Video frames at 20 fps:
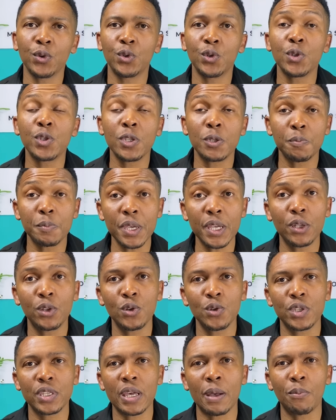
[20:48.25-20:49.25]
to speak to
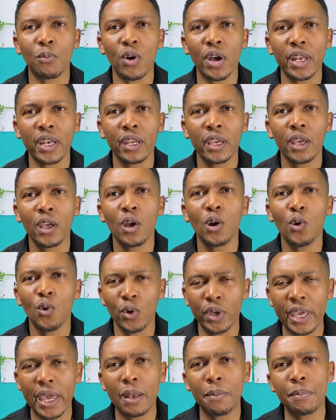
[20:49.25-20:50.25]
someone who
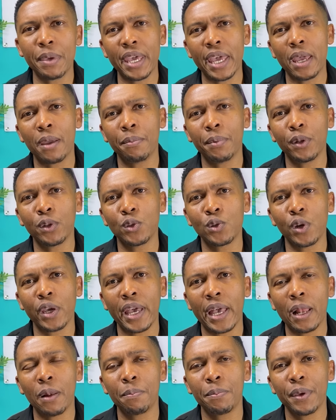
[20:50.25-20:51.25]
can be able to
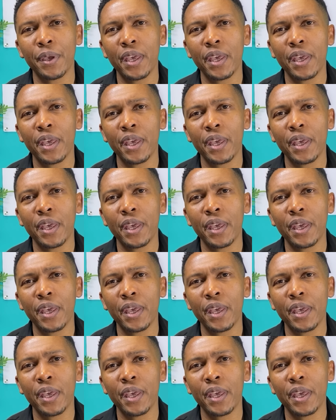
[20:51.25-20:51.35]
help.